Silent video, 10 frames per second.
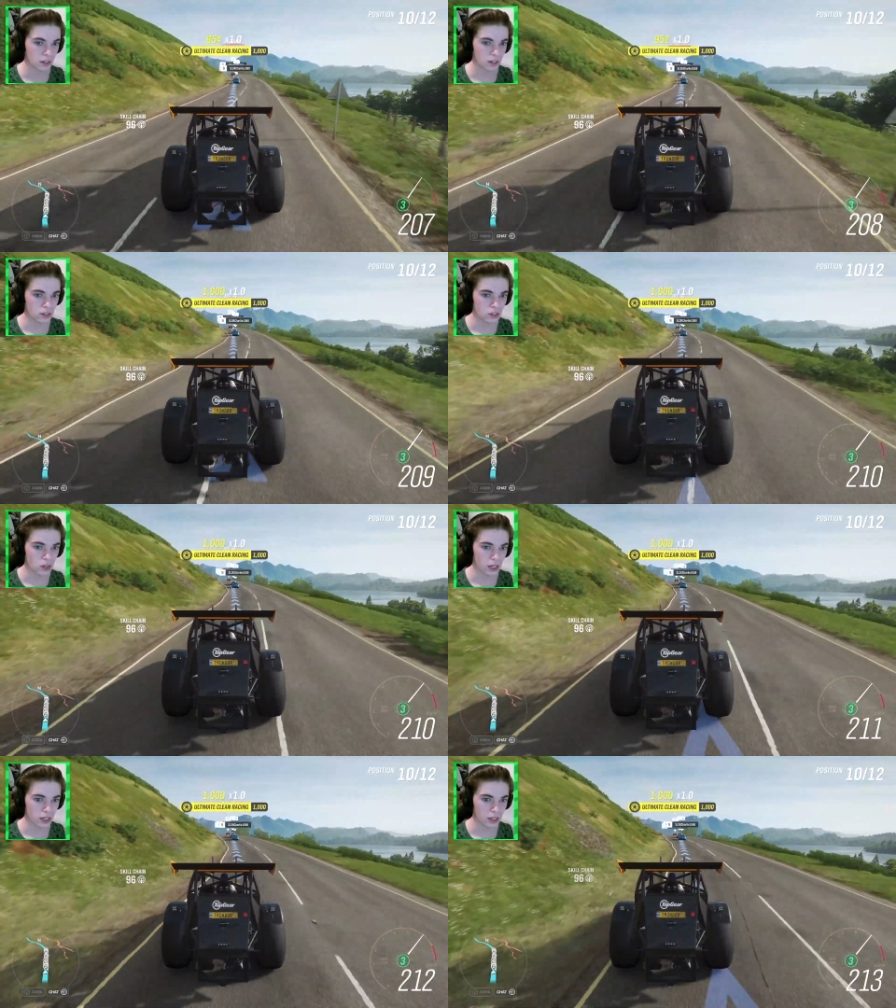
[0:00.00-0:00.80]
It's
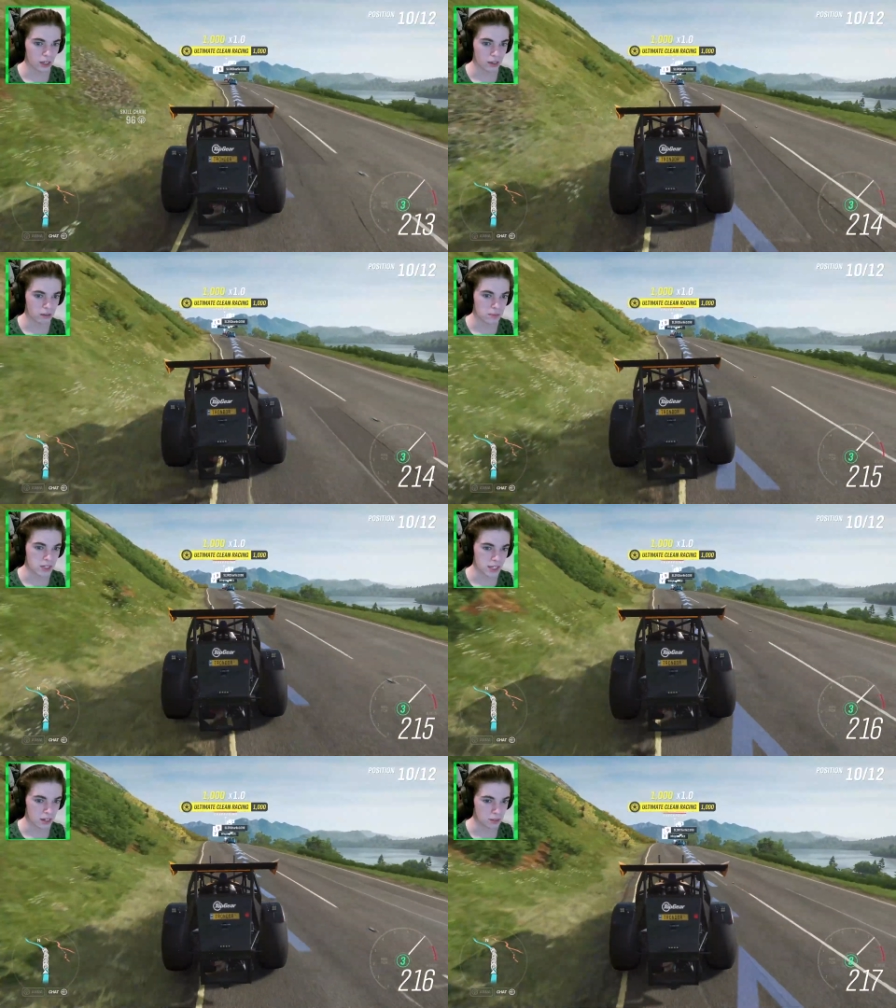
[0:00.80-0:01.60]
like, you
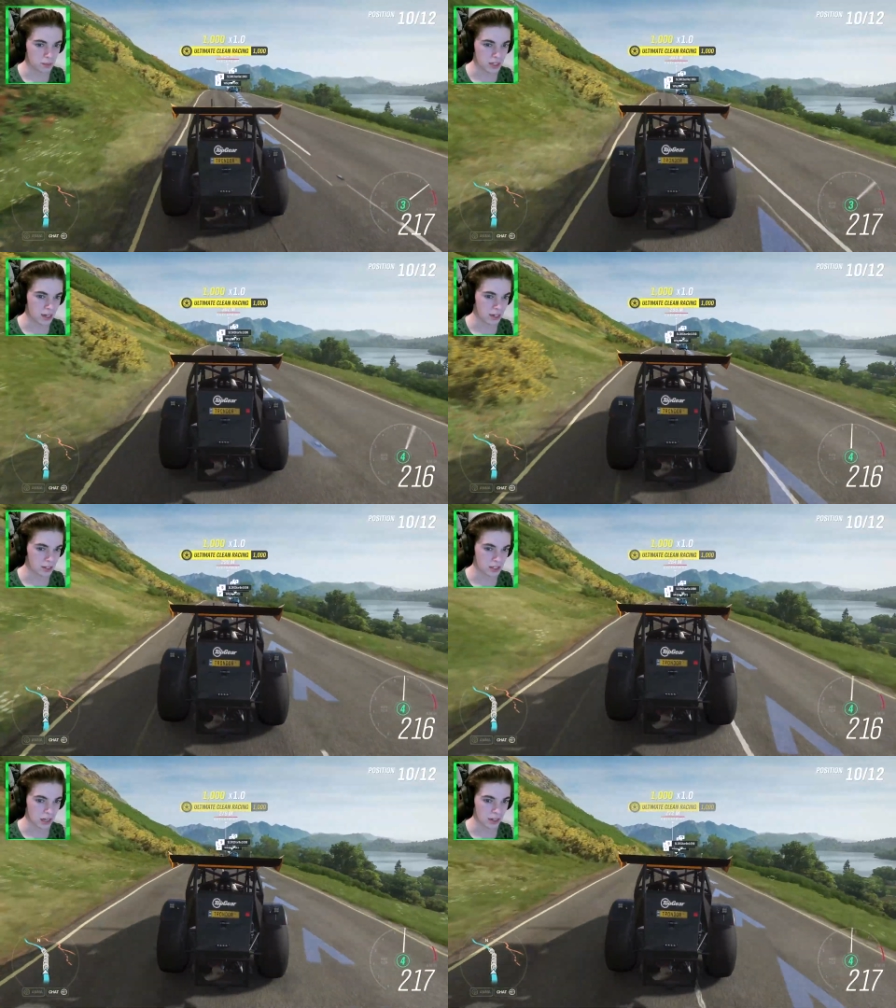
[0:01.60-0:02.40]
miss out, you miss out,
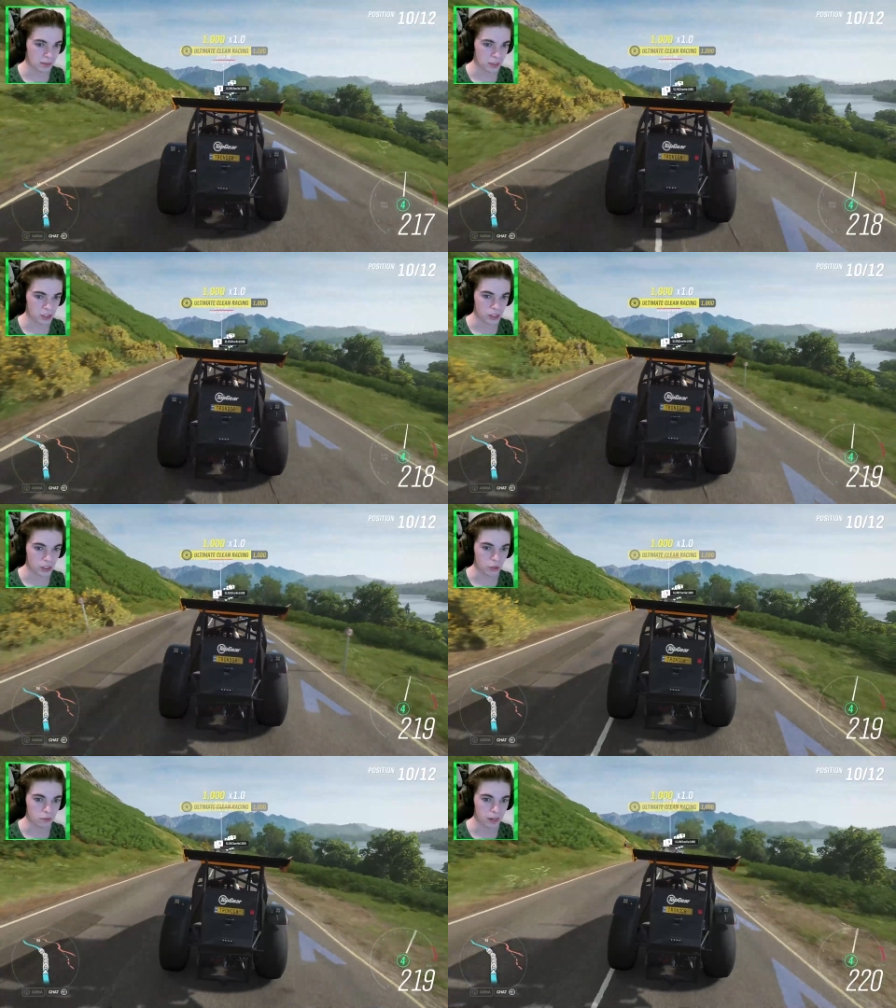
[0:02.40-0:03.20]
there's nothing much you can
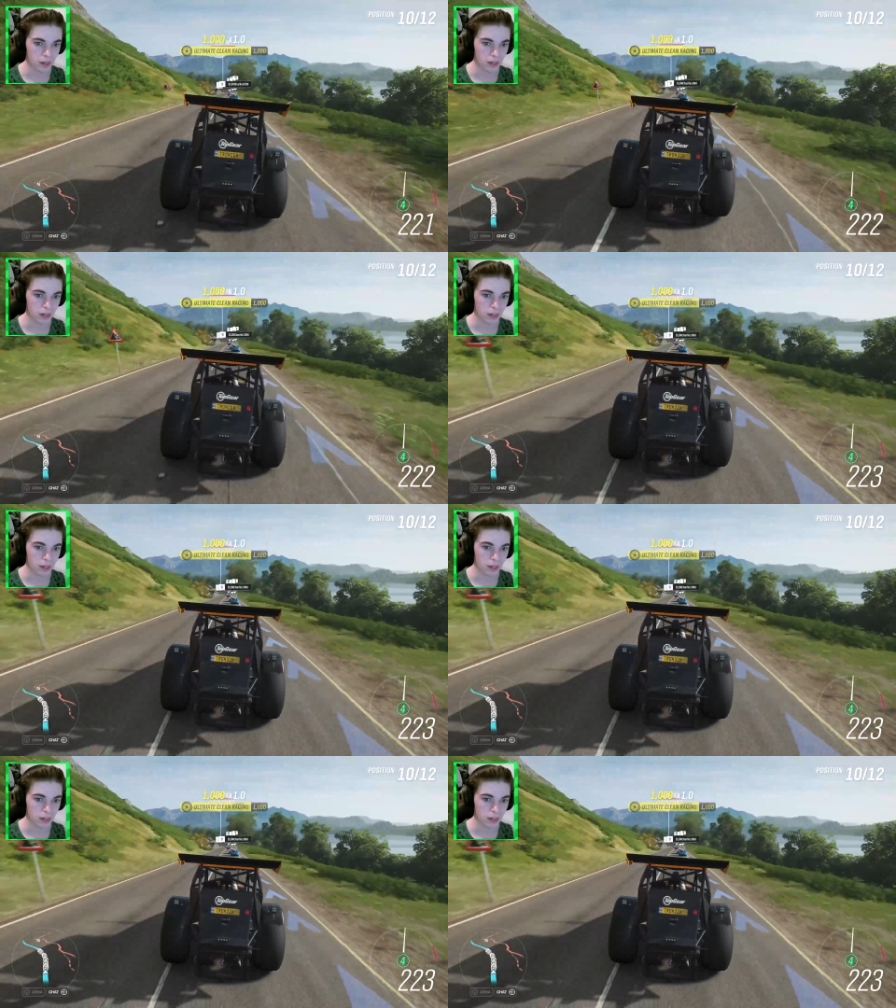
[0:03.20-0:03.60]
do about it.